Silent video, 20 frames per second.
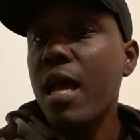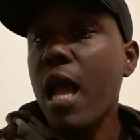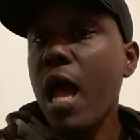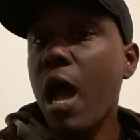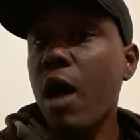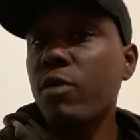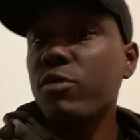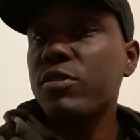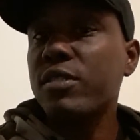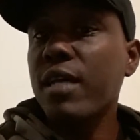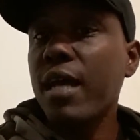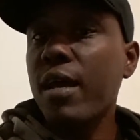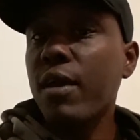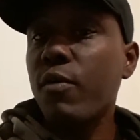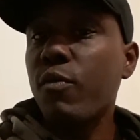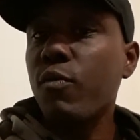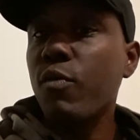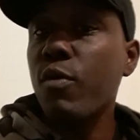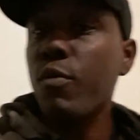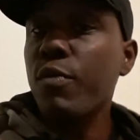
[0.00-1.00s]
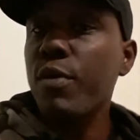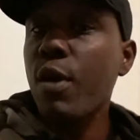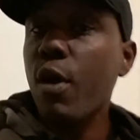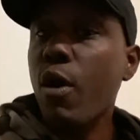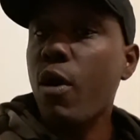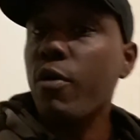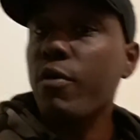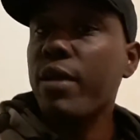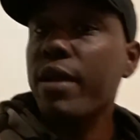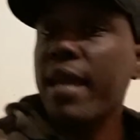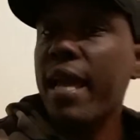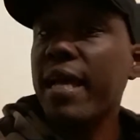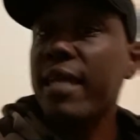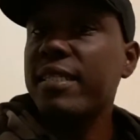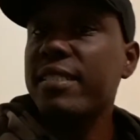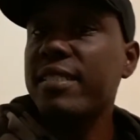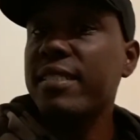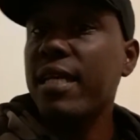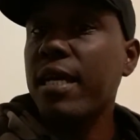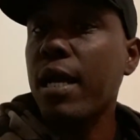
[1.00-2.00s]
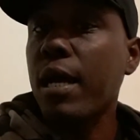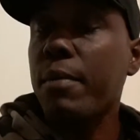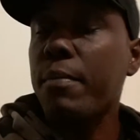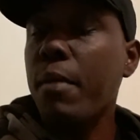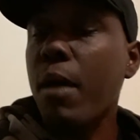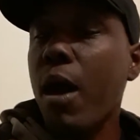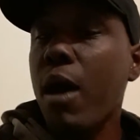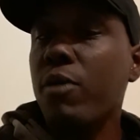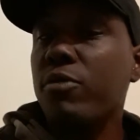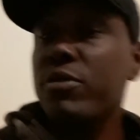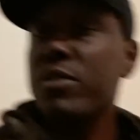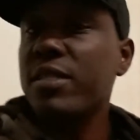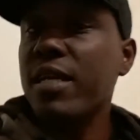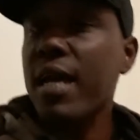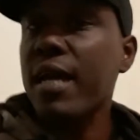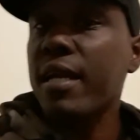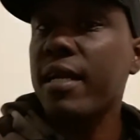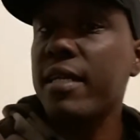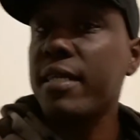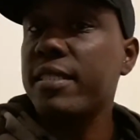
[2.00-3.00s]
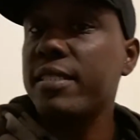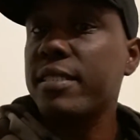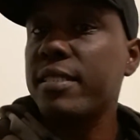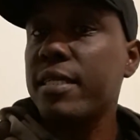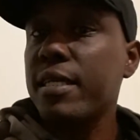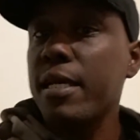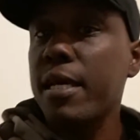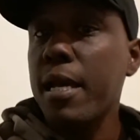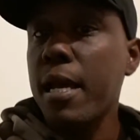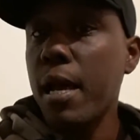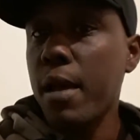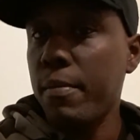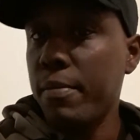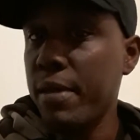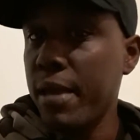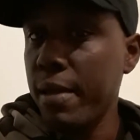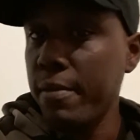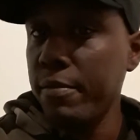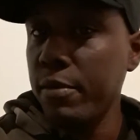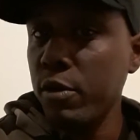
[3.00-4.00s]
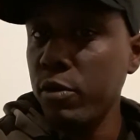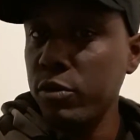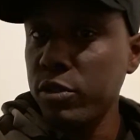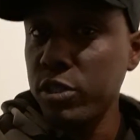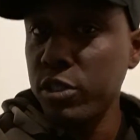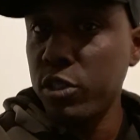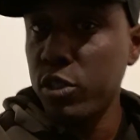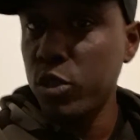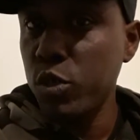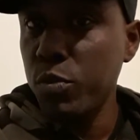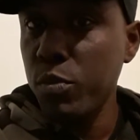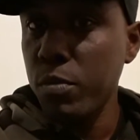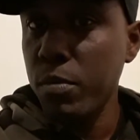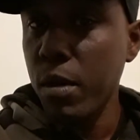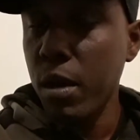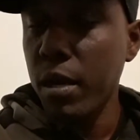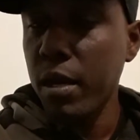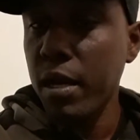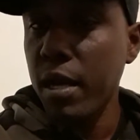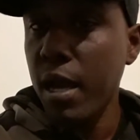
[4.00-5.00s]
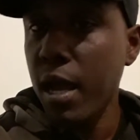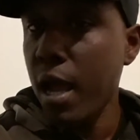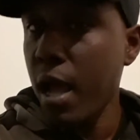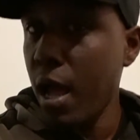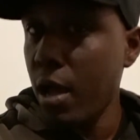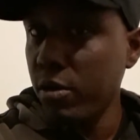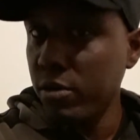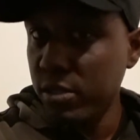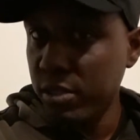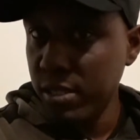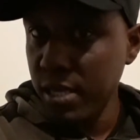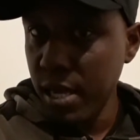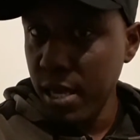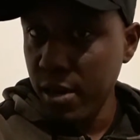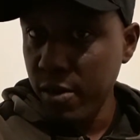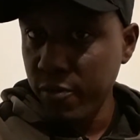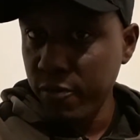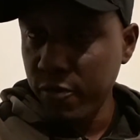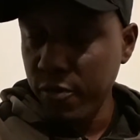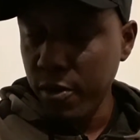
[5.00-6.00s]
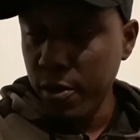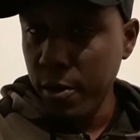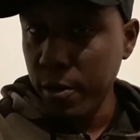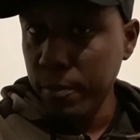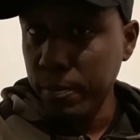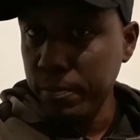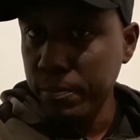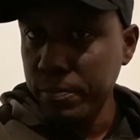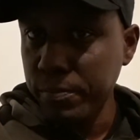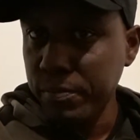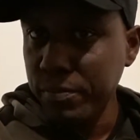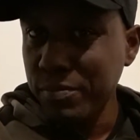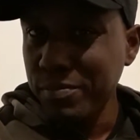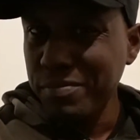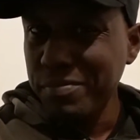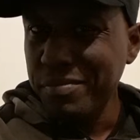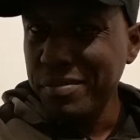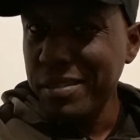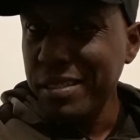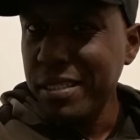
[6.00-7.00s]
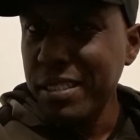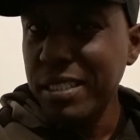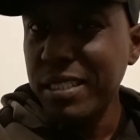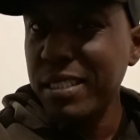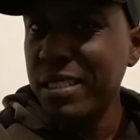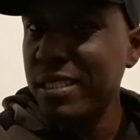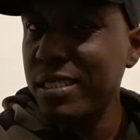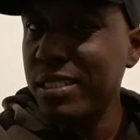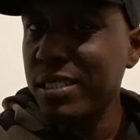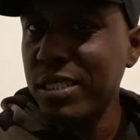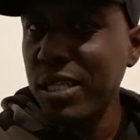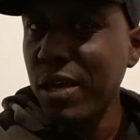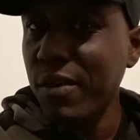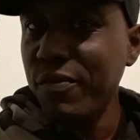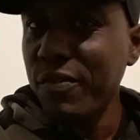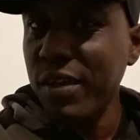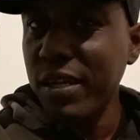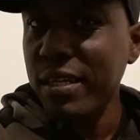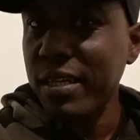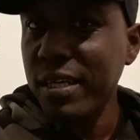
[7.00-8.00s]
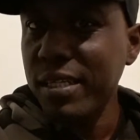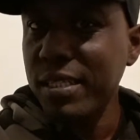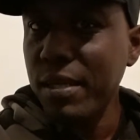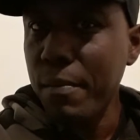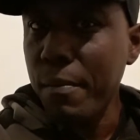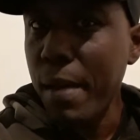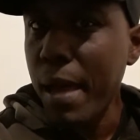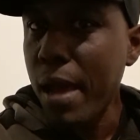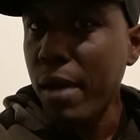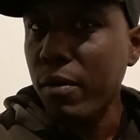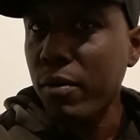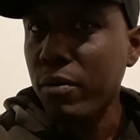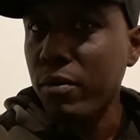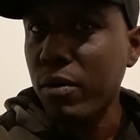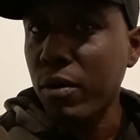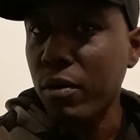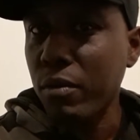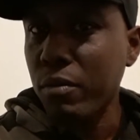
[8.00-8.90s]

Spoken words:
outside of what we already got set up, outside of this, being able to go to the supermarket, outside of the stuff that doesn't matter